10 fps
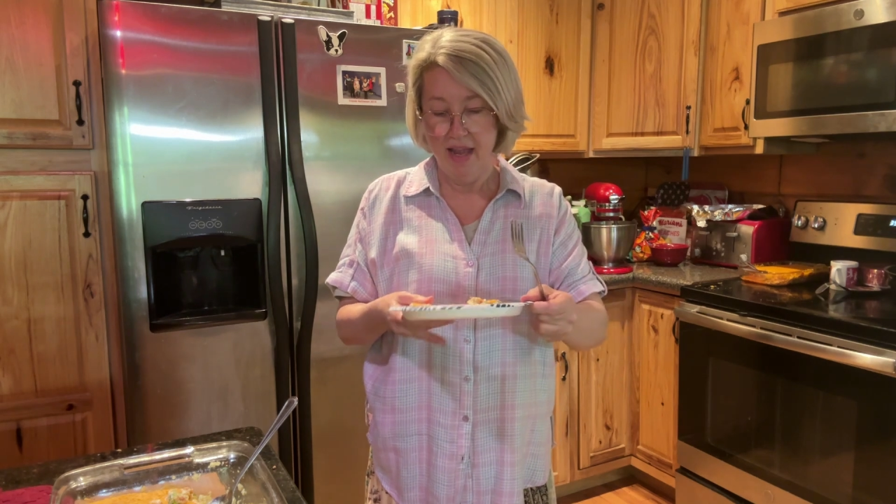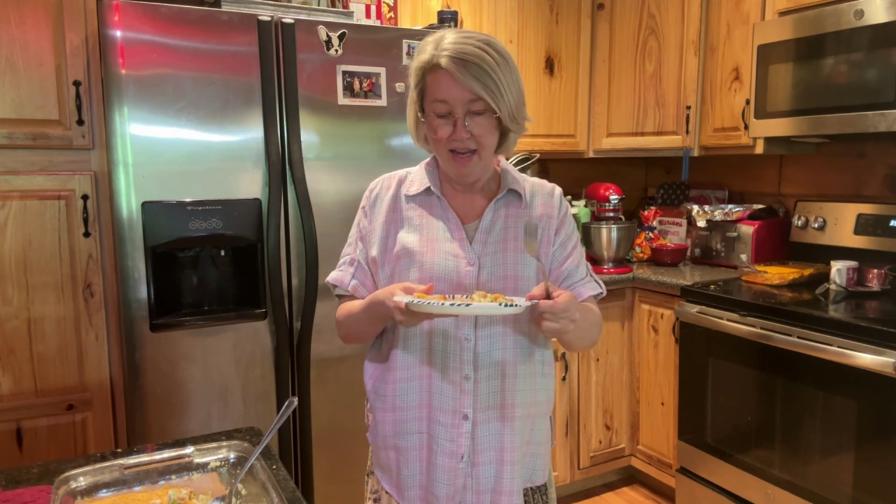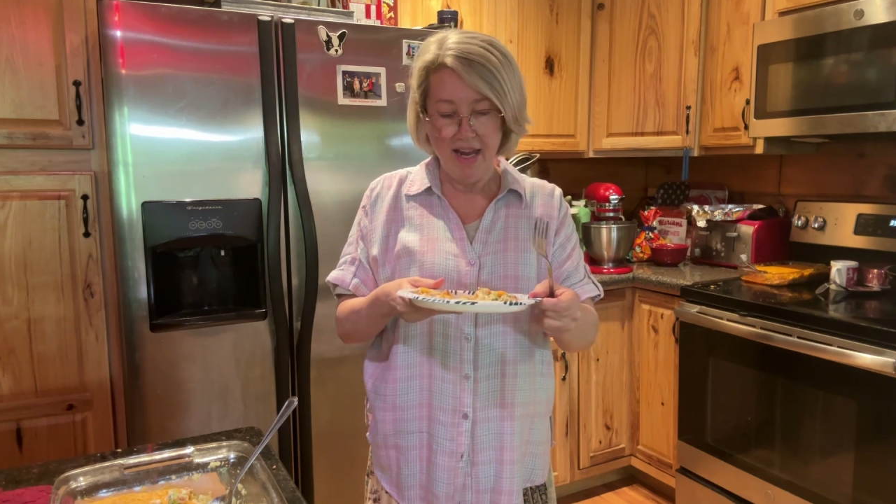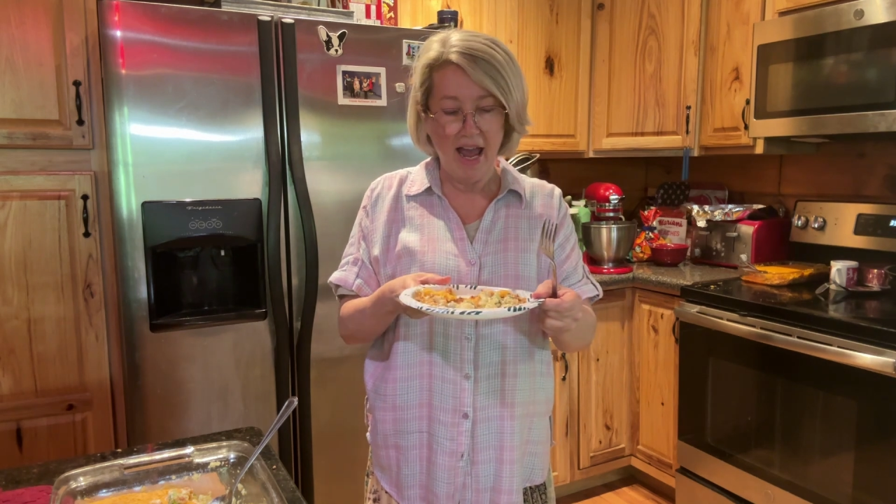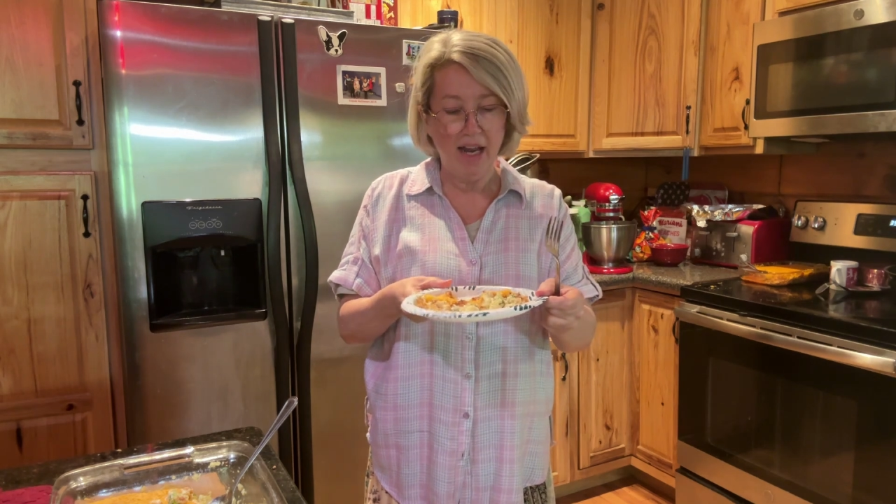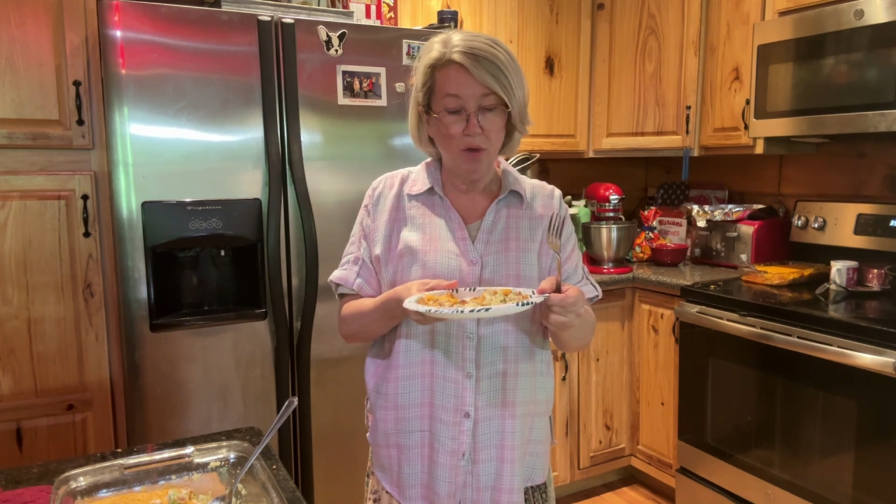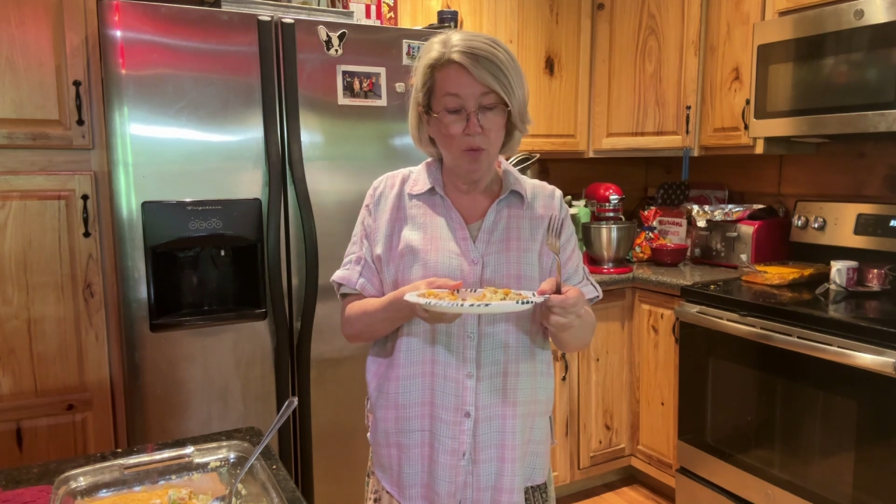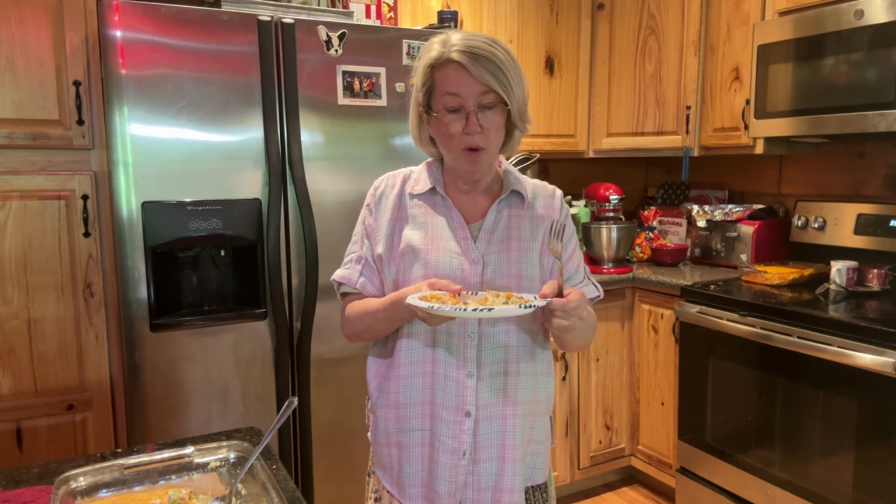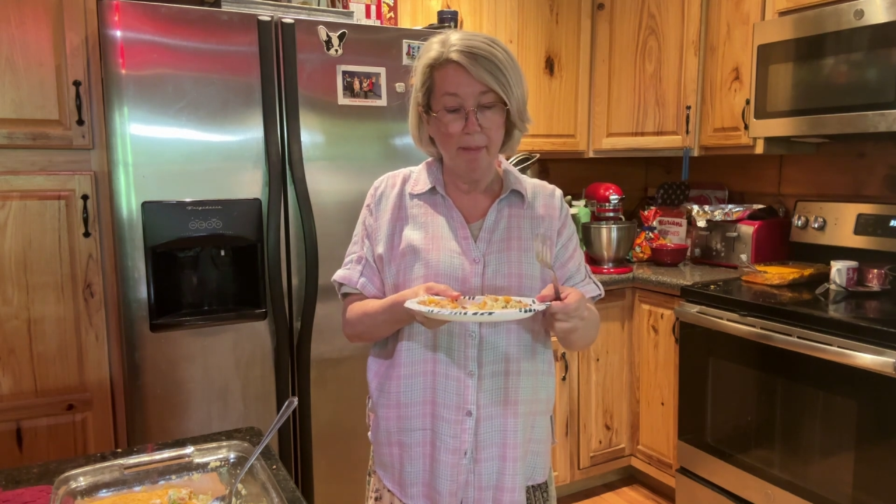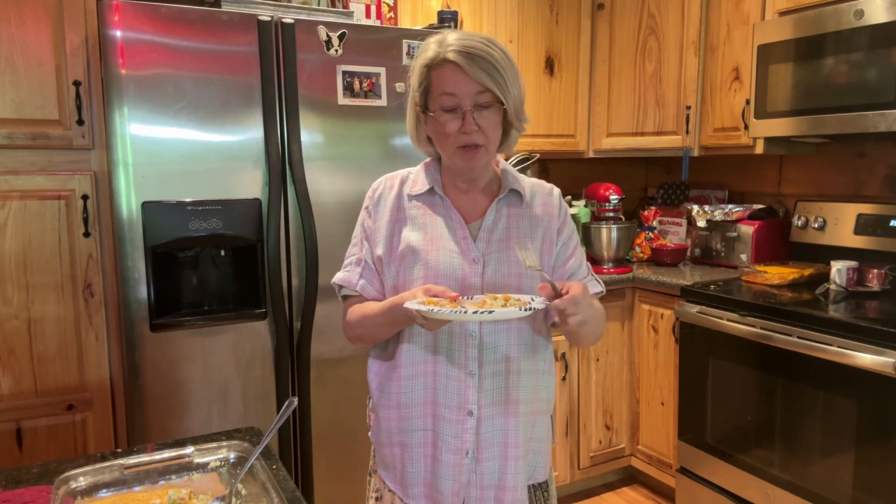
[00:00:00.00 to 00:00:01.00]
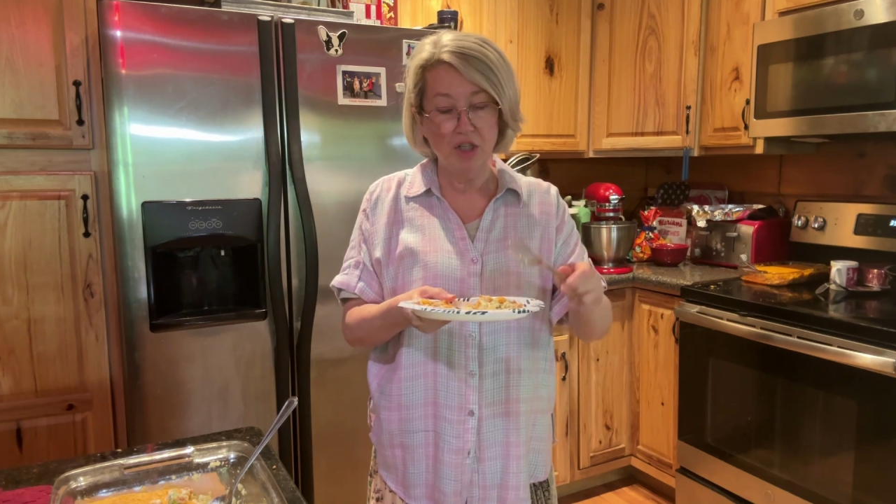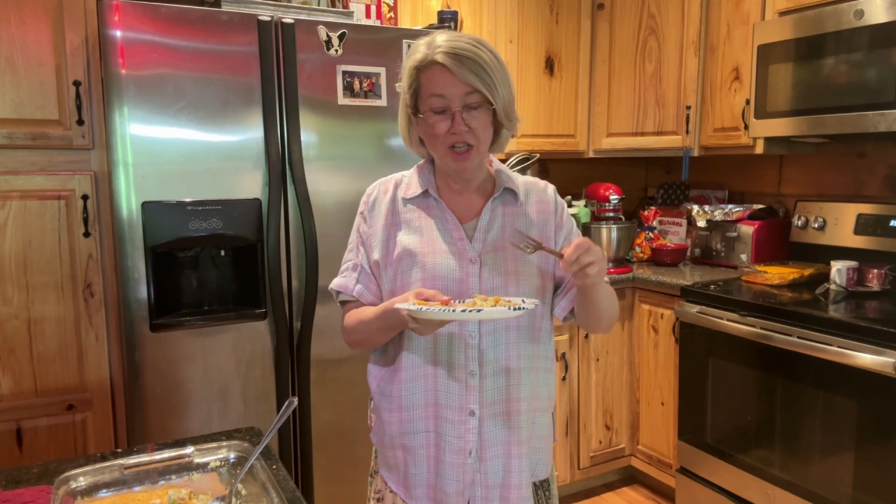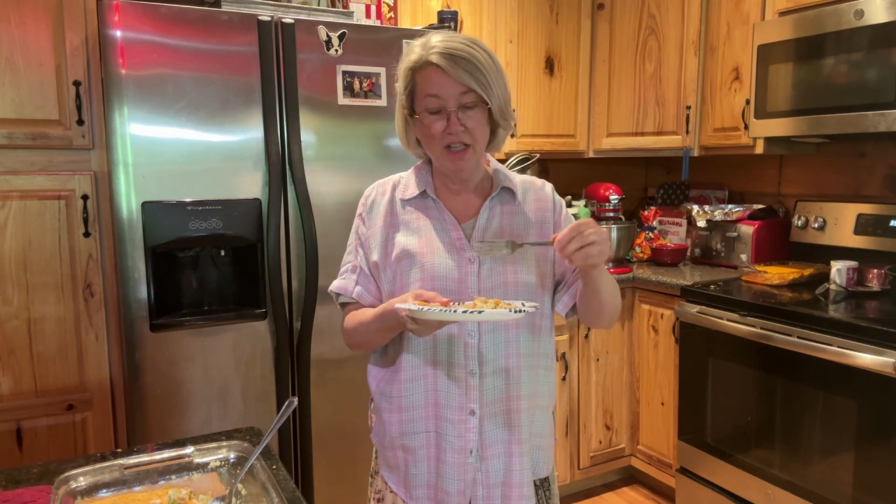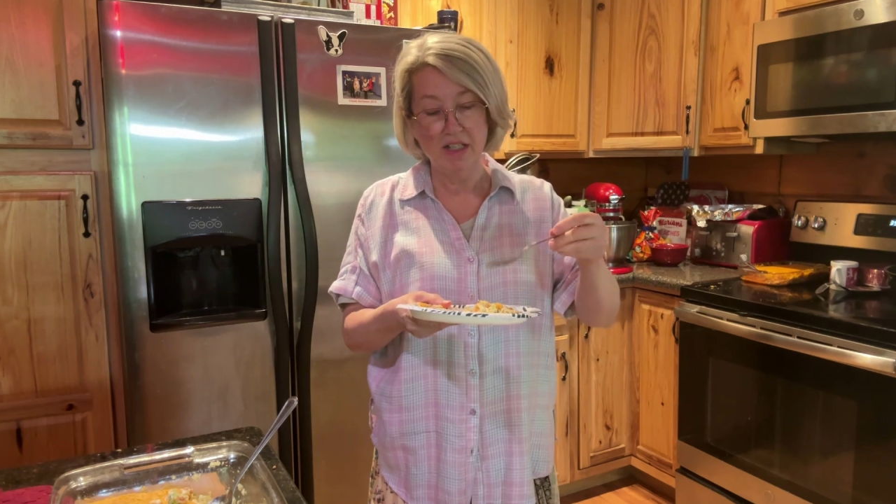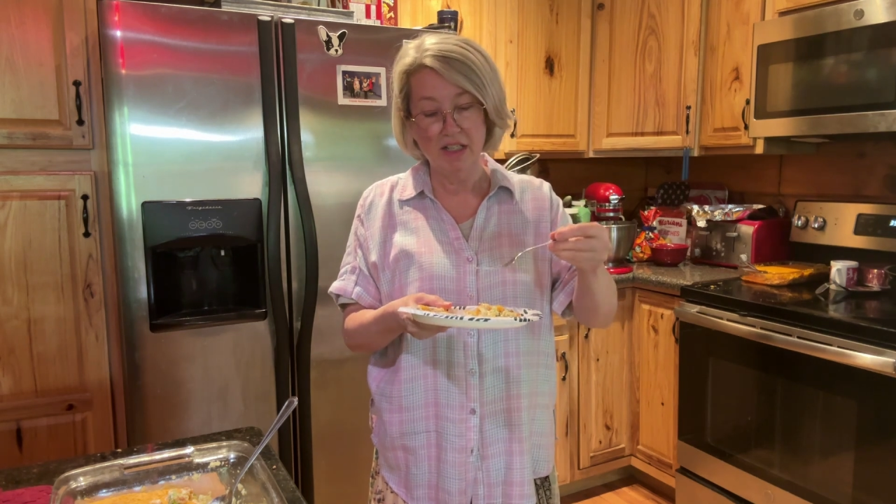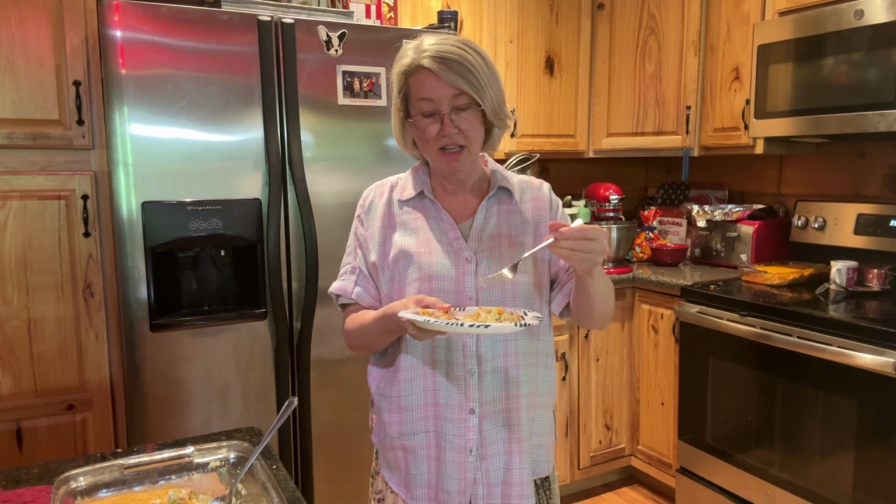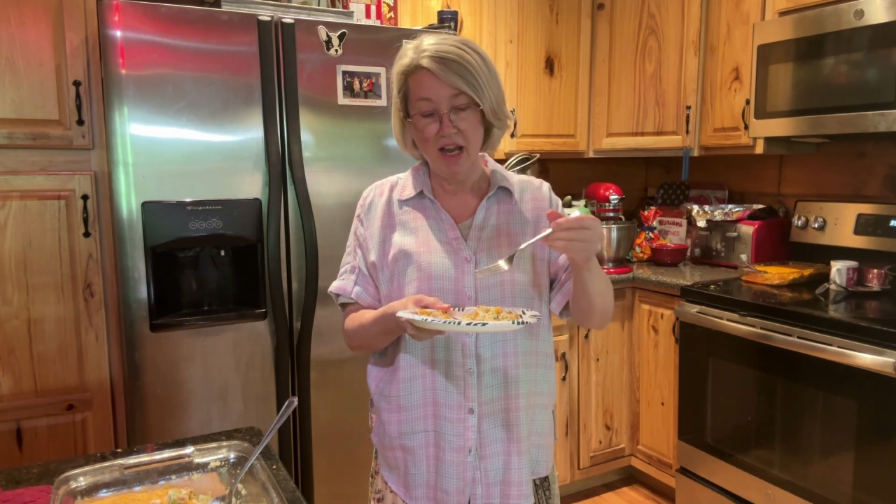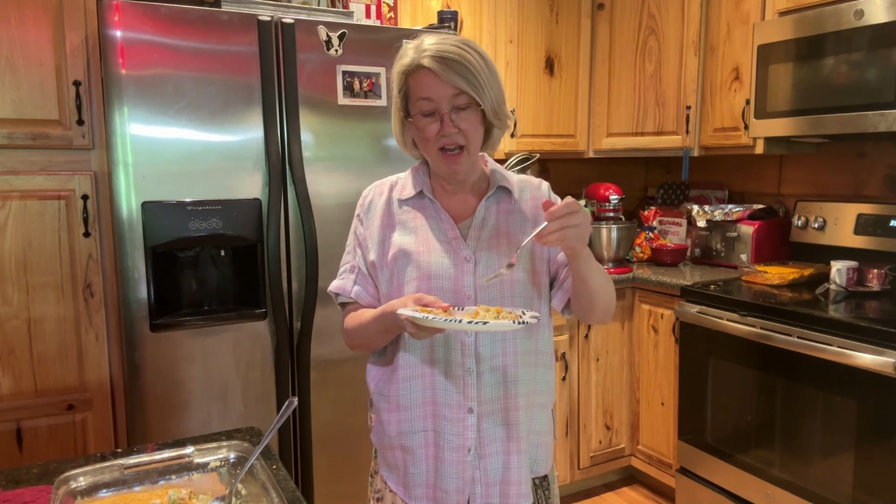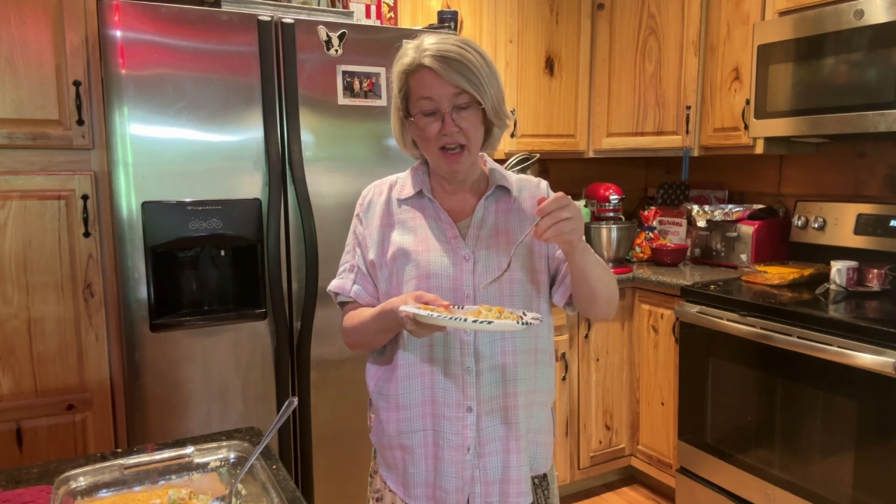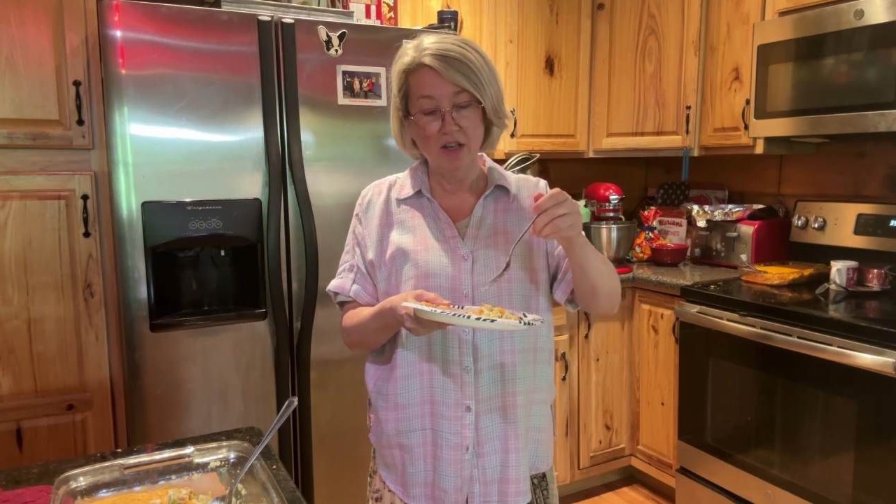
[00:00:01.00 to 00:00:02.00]
Yeah, I know why my cheese is
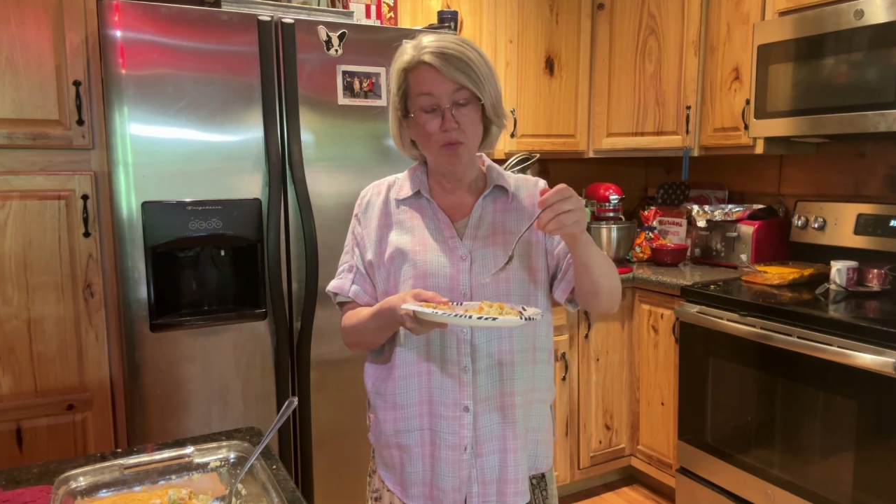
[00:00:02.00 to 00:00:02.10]
like this,